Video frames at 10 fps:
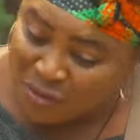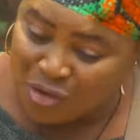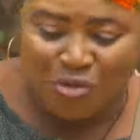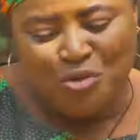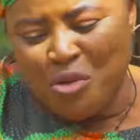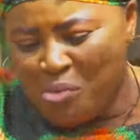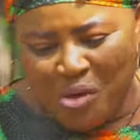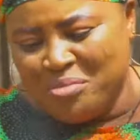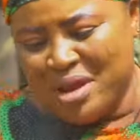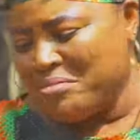for you, no
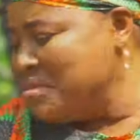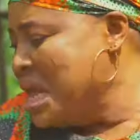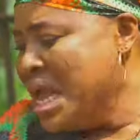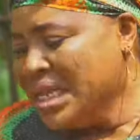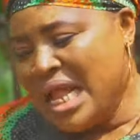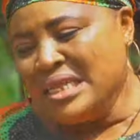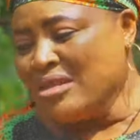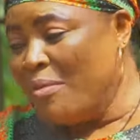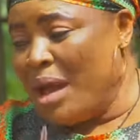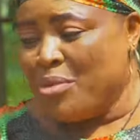problem. That
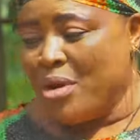is not my